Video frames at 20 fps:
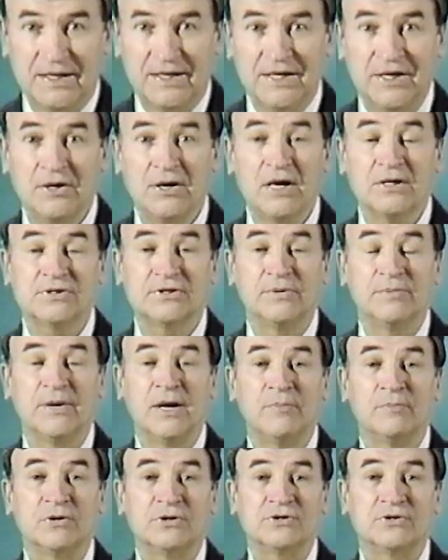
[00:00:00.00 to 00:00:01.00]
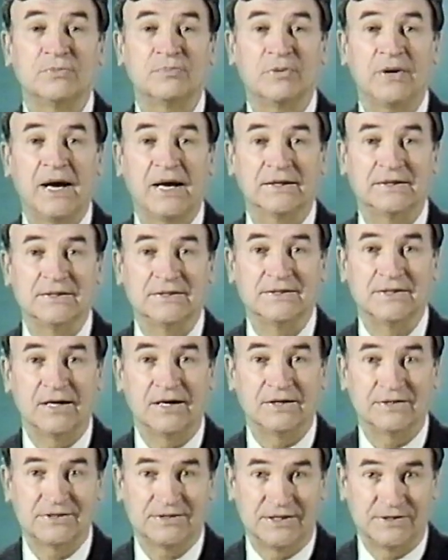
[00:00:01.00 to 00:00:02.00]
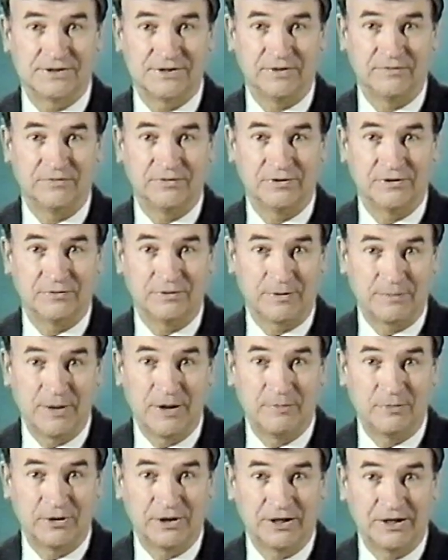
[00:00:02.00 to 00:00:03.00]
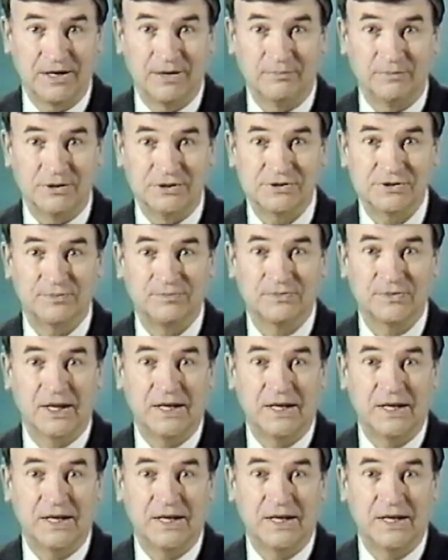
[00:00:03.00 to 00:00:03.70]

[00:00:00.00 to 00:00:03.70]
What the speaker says: Here are some numbers to practice our system for remembering numbers.